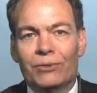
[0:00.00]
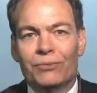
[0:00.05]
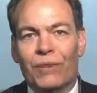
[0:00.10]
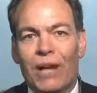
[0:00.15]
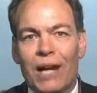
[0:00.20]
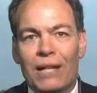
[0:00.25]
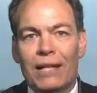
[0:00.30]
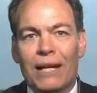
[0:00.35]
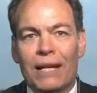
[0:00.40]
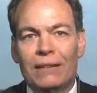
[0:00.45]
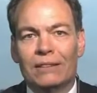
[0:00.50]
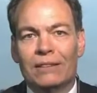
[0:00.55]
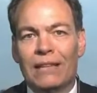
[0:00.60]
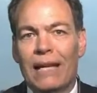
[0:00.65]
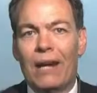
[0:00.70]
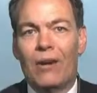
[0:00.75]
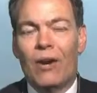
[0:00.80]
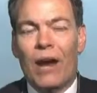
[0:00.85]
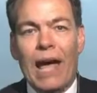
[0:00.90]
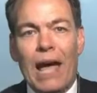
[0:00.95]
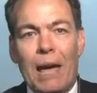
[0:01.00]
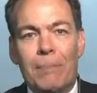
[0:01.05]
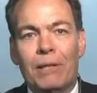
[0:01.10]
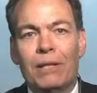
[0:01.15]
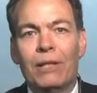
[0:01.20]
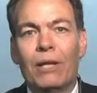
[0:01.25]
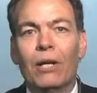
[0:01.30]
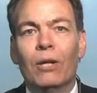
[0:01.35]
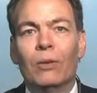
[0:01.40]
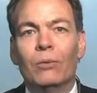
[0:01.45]
to finance their
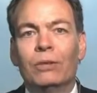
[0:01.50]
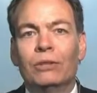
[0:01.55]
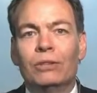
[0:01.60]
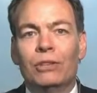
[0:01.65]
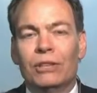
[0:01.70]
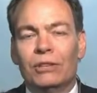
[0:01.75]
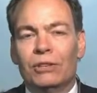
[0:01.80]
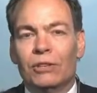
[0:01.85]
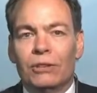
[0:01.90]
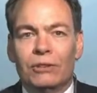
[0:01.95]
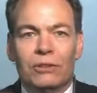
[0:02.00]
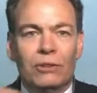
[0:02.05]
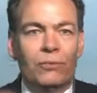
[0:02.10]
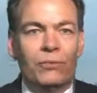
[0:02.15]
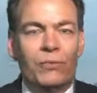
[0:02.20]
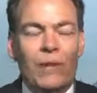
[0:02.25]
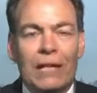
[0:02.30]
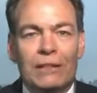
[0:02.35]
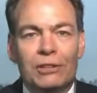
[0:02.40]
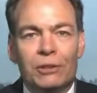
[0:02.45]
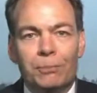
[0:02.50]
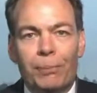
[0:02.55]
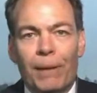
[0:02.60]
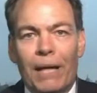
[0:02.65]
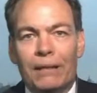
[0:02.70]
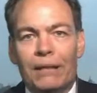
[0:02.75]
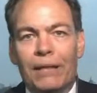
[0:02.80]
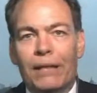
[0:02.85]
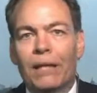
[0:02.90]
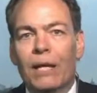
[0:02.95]
habit, which is defense
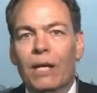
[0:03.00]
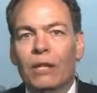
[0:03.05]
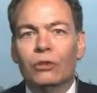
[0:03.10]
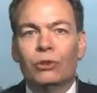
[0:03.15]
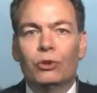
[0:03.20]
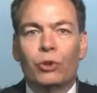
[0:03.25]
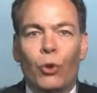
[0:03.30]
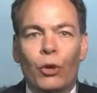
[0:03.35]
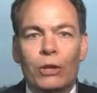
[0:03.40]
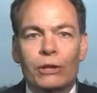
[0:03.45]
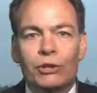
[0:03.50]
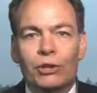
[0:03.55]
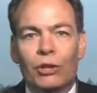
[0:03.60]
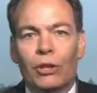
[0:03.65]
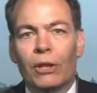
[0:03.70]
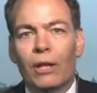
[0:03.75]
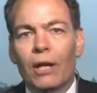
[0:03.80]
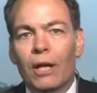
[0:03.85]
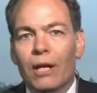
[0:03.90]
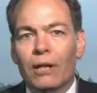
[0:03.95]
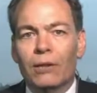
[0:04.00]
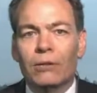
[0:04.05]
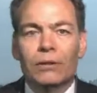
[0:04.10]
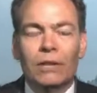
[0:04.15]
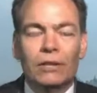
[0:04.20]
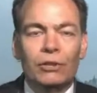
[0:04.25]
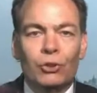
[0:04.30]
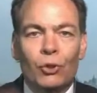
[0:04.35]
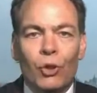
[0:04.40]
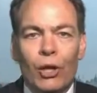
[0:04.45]
spending, torture,
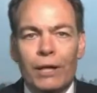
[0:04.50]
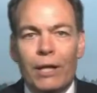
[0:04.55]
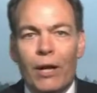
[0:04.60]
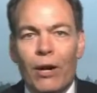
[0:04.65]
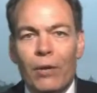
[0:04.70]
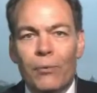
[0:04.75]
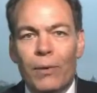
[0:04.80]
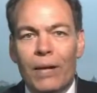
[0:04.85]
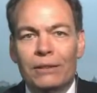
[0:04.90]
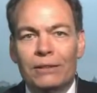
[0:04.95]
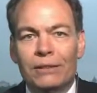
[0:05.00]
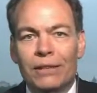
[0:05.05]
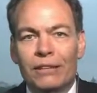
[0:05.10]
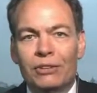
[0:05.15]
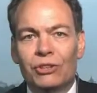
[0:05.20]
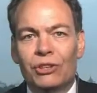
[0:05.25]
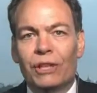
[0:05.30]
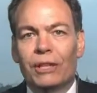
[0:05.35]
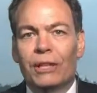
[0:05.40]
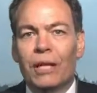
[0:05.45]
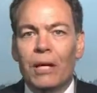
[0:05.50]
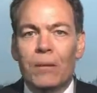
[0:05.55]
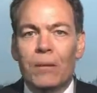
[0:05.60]
extraordinary rendition,